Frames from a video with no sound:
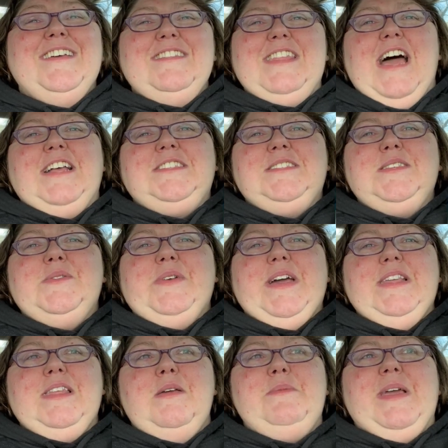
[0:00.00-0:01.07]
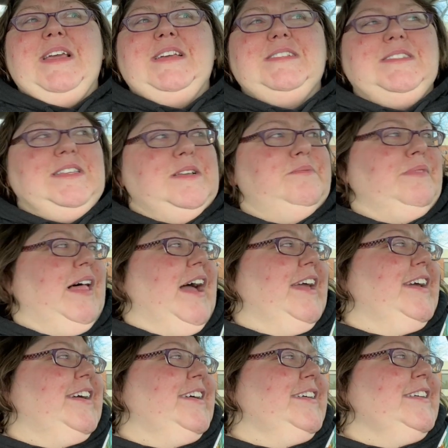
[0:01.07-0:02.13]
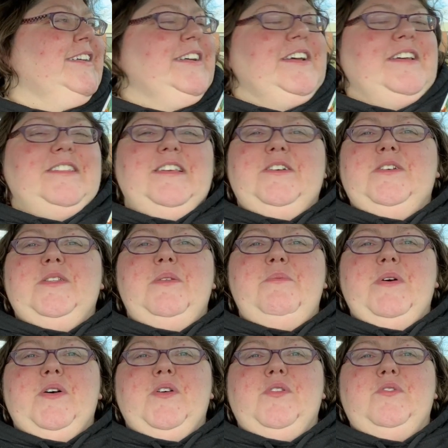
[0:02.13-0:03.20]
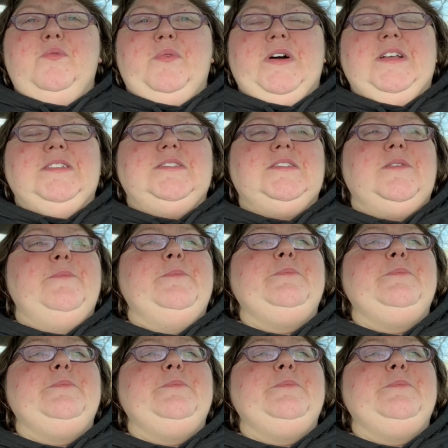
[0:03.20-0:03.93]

That's the way they make it seem like they're in the middle of the woods.